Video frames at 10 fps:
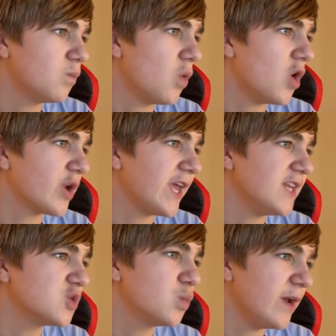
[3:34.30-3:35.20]

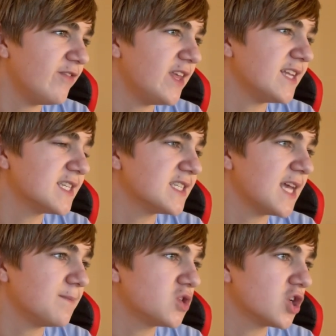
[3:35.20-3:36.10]
Watkins with the
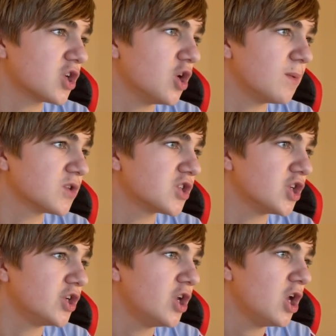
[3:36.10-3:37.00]
interception. Come on,
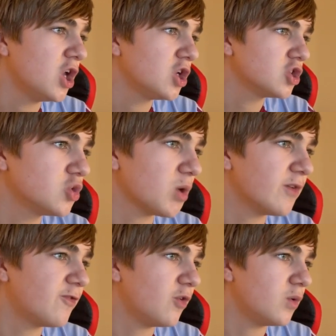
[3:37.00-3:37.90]
son. Drive
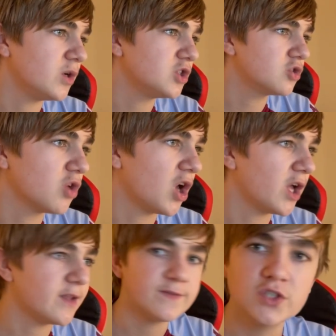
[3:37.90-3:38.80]
forward, drive,